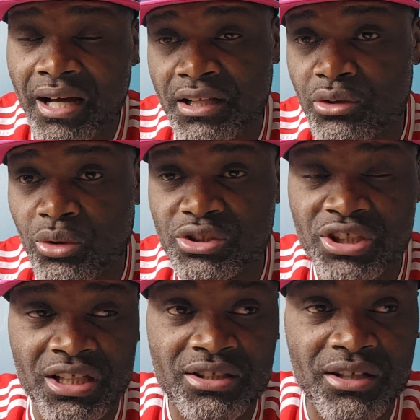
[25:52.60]
And I know
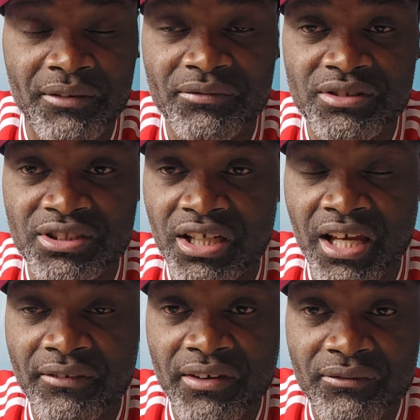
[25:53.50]

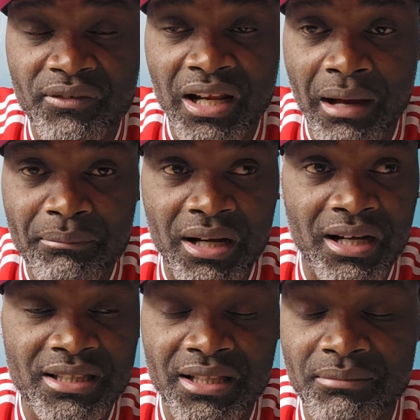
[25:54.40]
JFF clapped
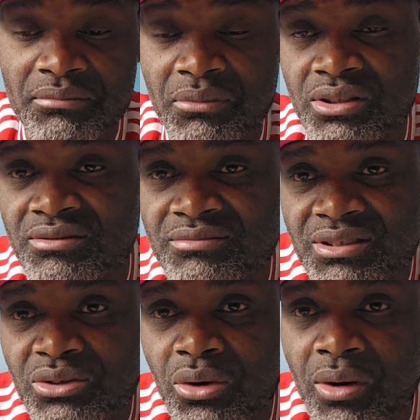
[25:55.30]
back at him. But
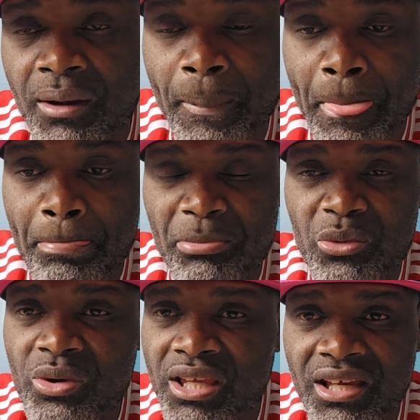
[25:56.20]
you know what?
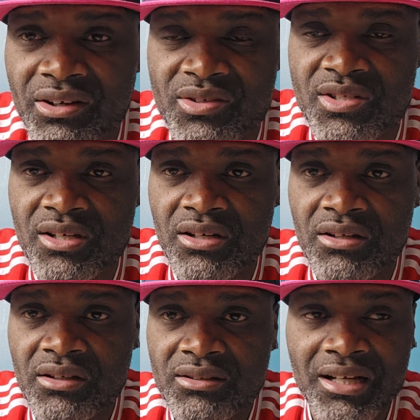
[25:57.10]
Who cares?
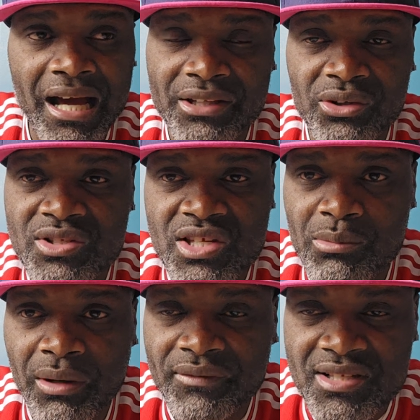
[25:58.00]
The guy don't say
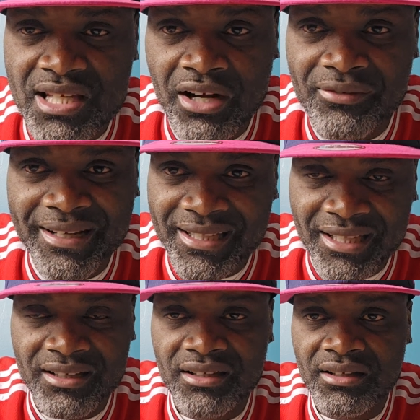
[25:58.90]
him after say
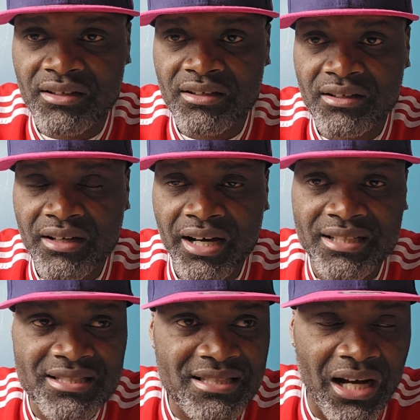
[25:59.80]
already.
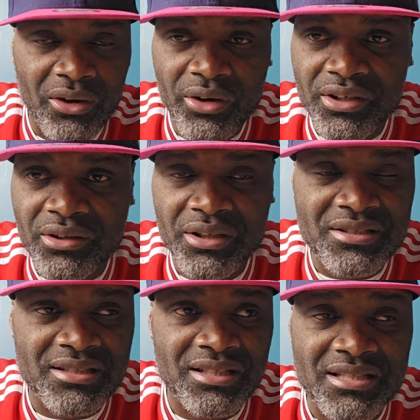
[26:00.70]
And it's not going,
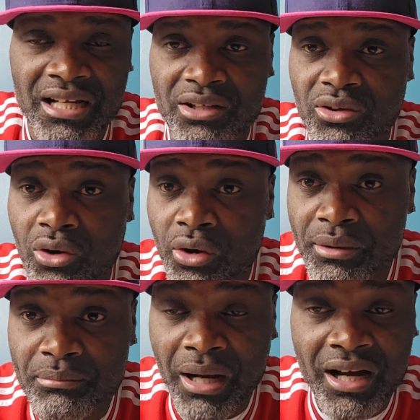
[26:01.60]
it's not going